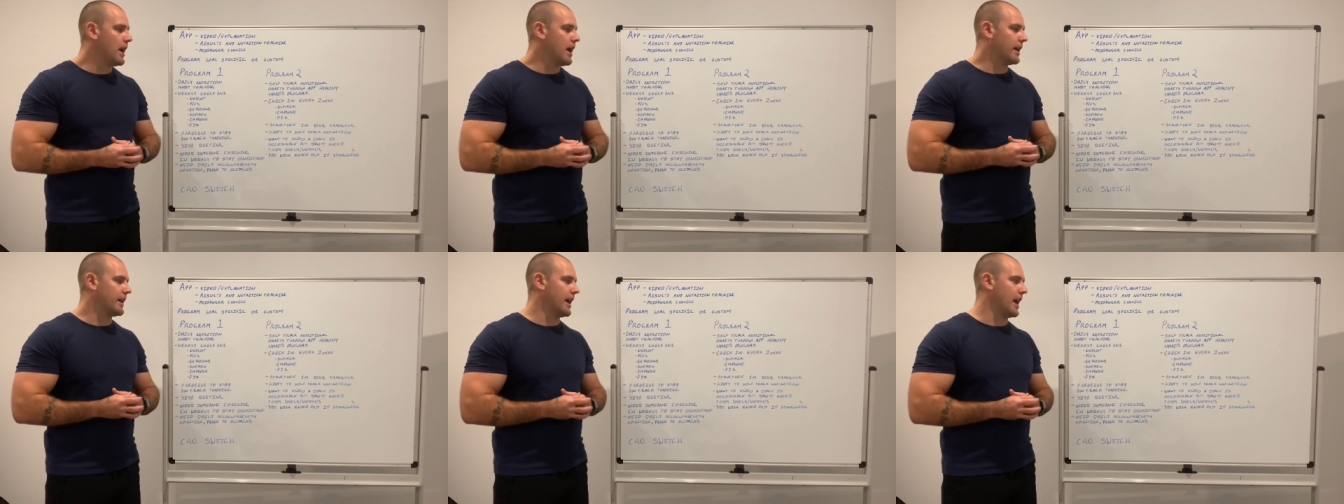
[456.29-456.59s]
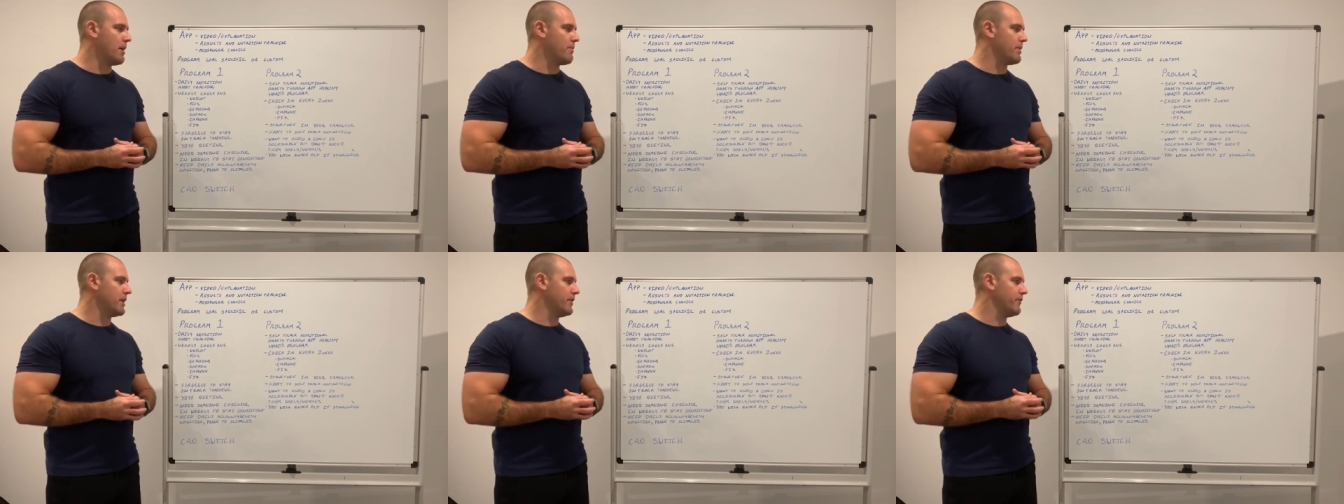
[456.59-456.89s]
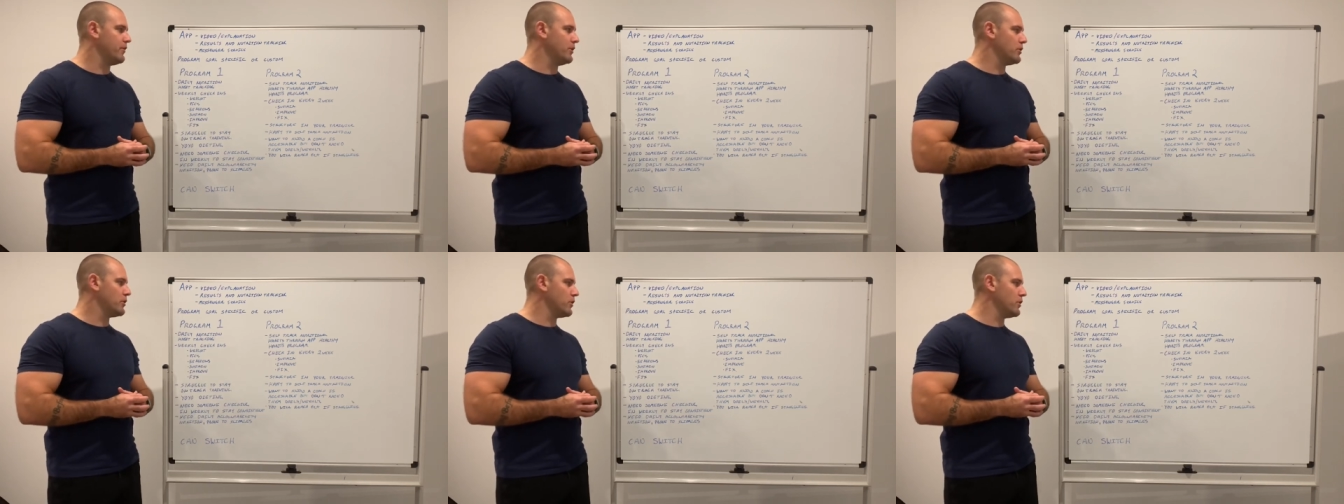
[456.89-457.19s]
Okay, but
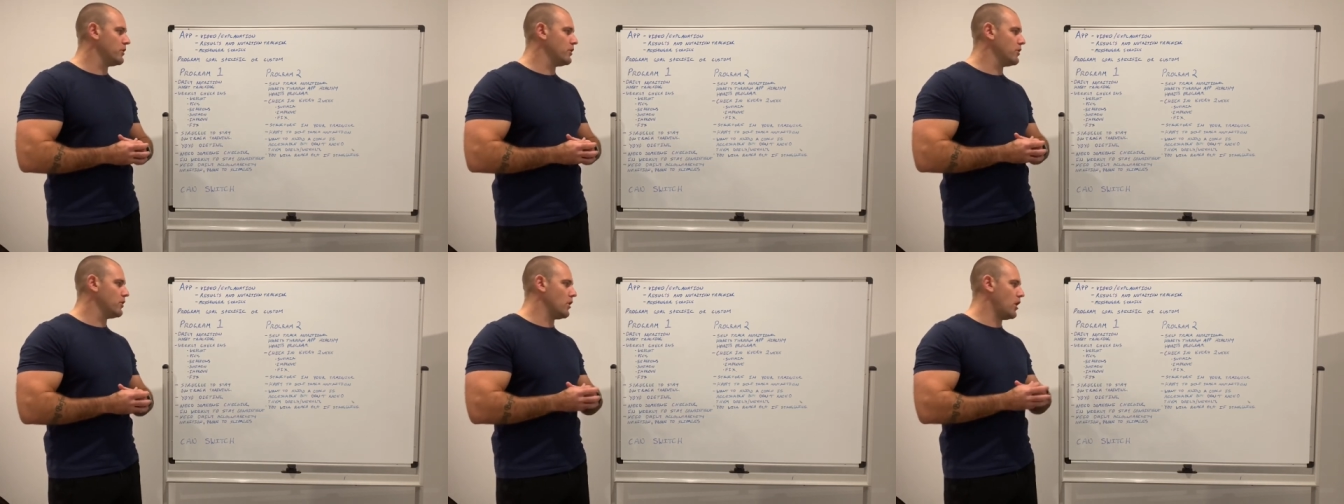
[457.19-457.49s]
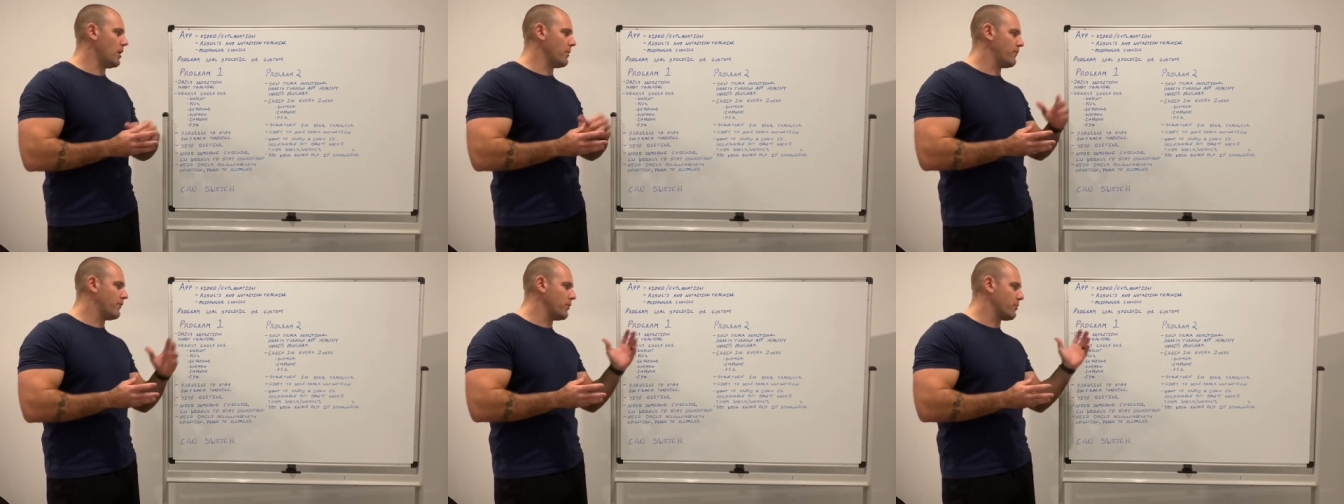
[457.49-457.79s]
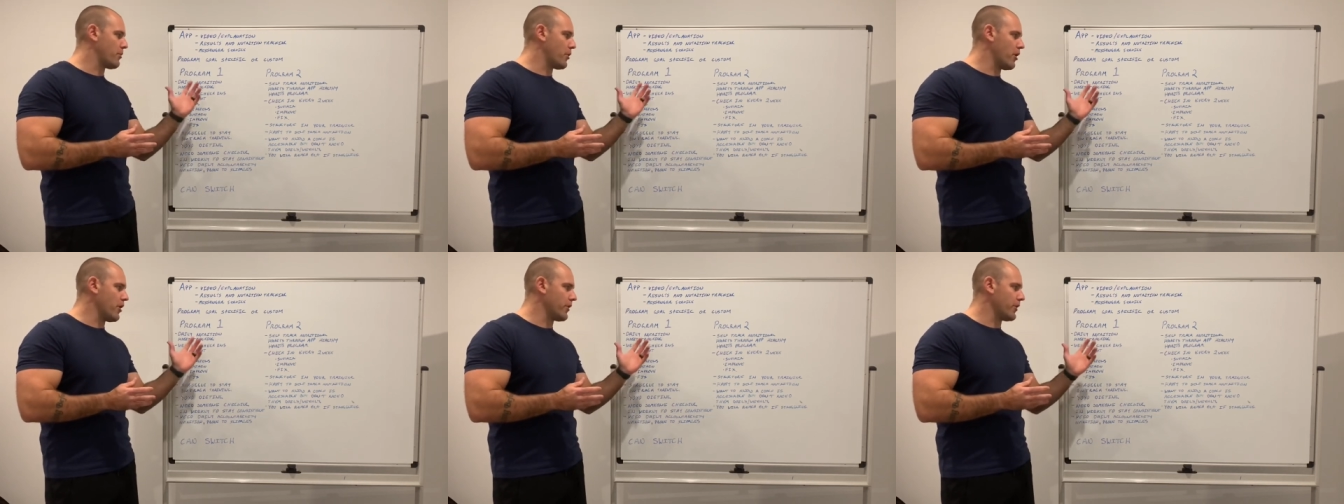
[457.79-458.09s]
if you do opt for
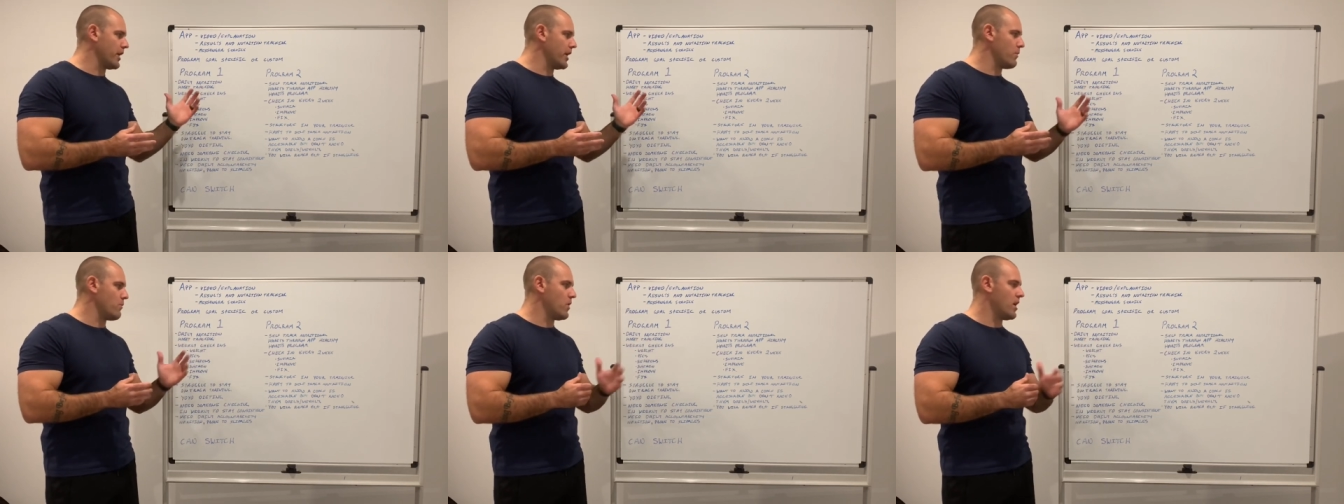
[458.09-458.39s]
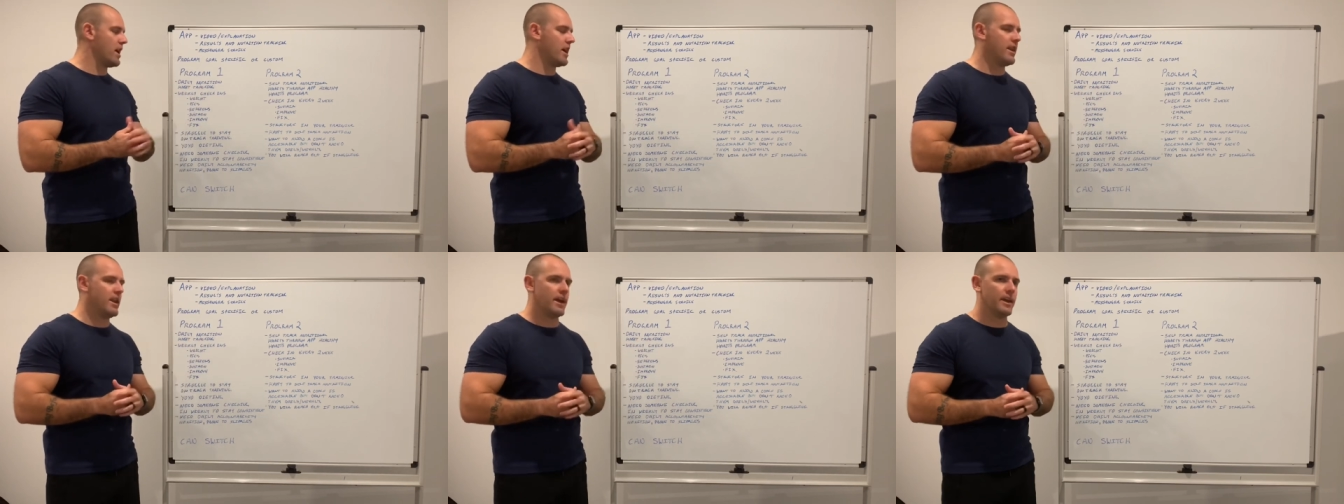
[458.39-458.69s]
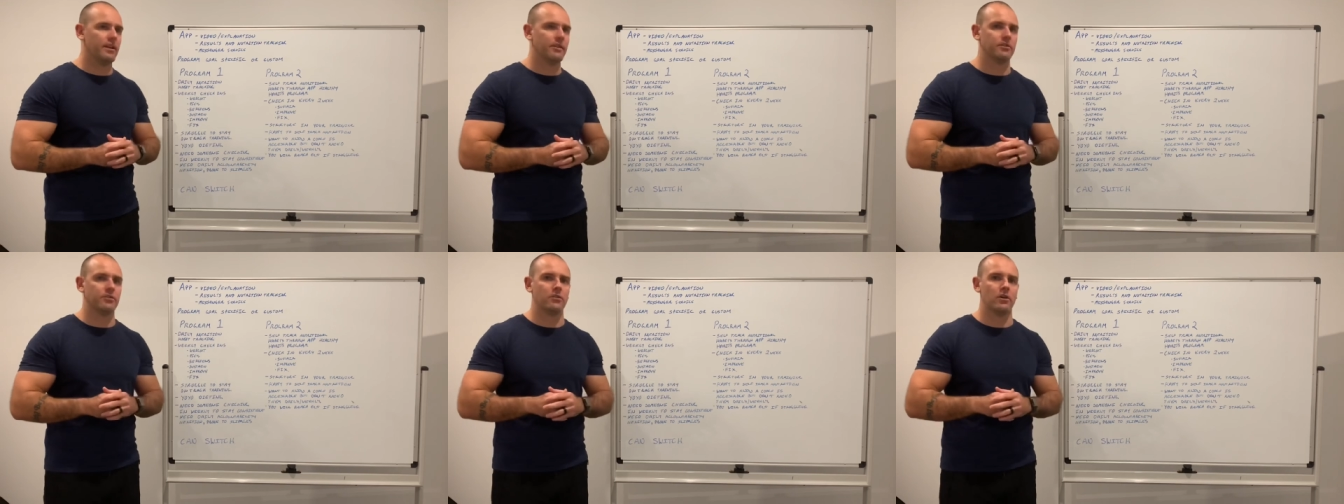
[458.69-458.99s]
program one
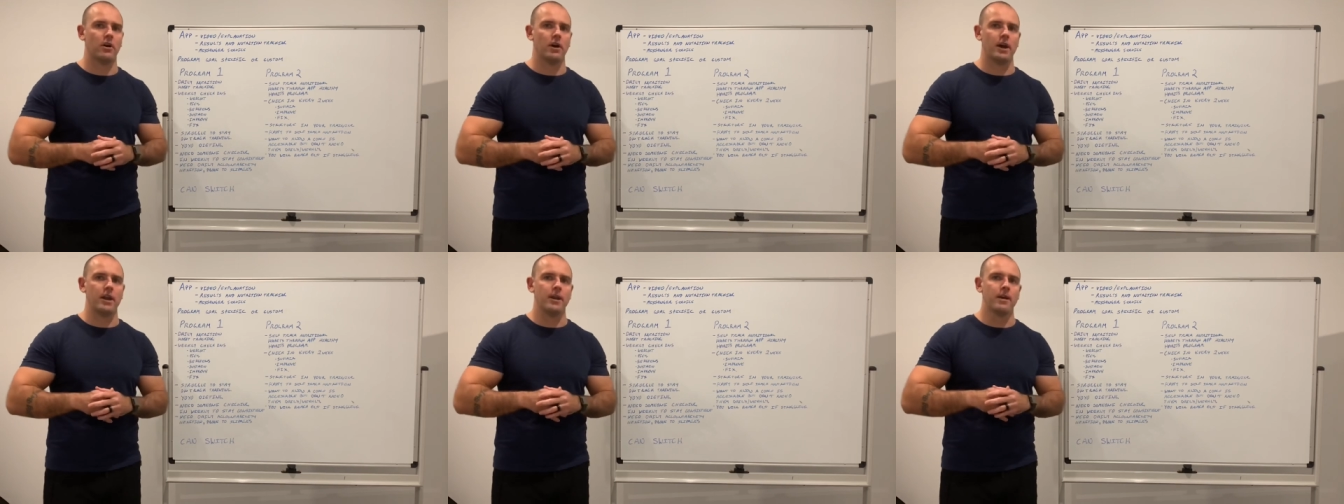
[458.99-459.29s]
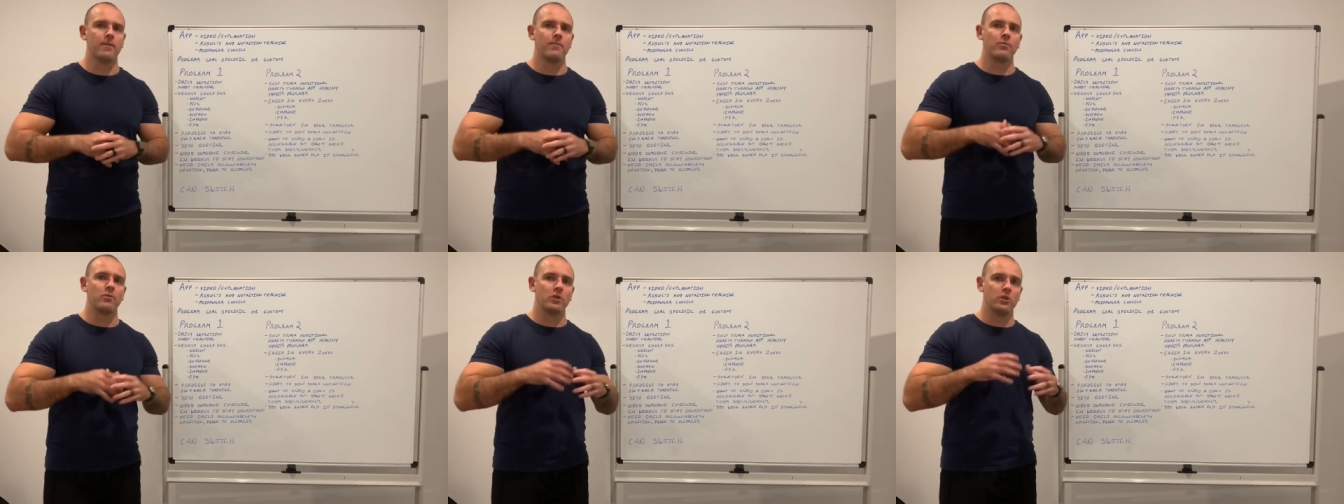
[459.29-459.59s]
and decide